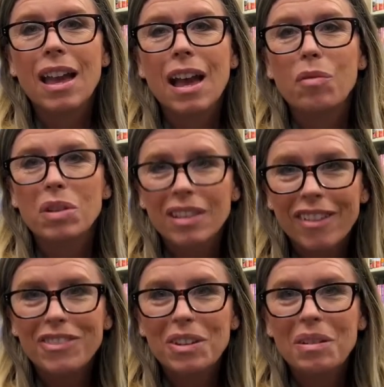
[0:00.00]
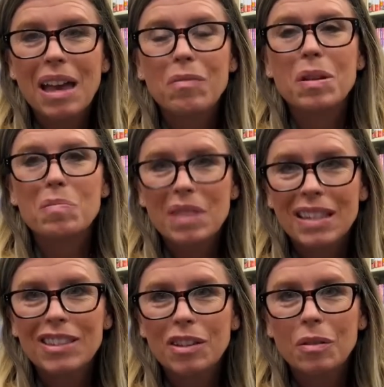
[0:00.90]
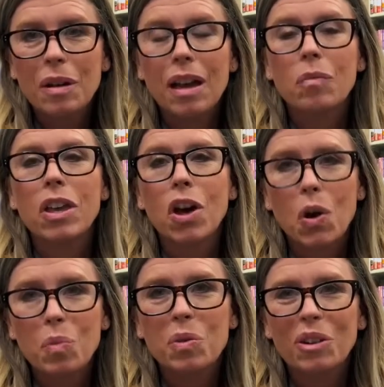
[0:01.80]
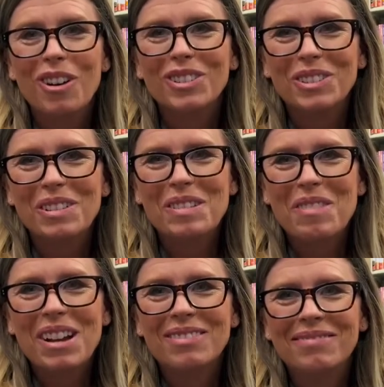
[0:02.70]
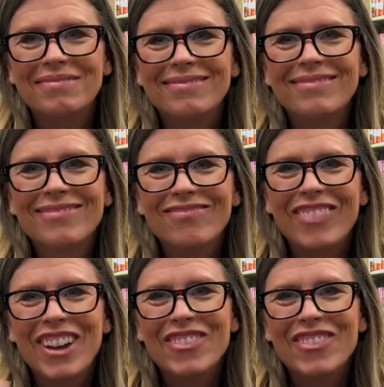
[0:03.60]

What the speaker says: And we love you and we miss you and we hope you're all doing well. Bye,